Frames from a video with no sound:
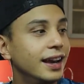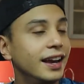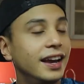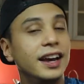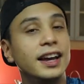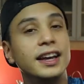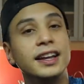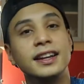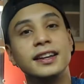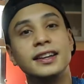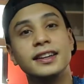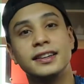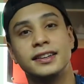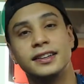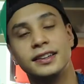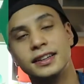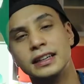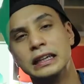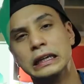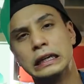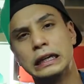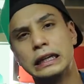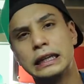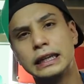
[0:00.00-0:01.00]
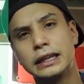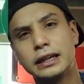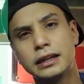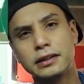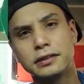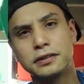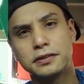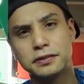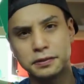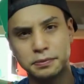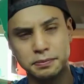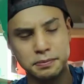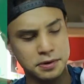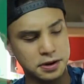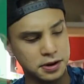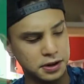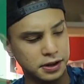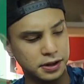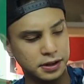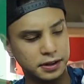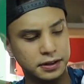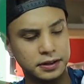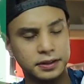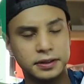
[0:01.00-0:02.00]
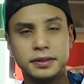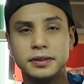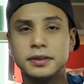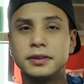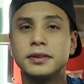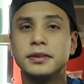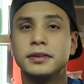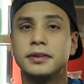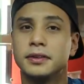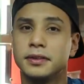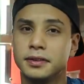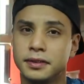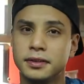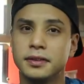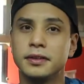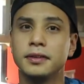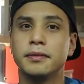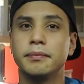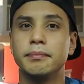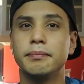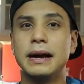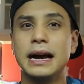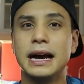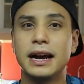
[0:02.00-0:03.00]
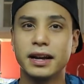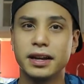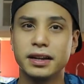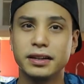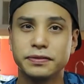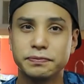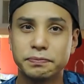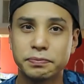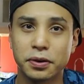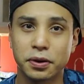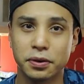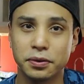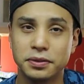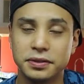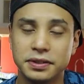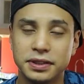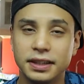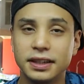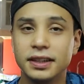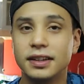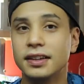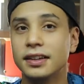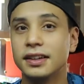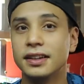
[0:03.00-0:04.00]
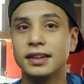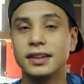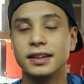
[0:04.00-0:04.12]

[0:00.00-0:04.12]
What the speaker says: and a little small bag of protein.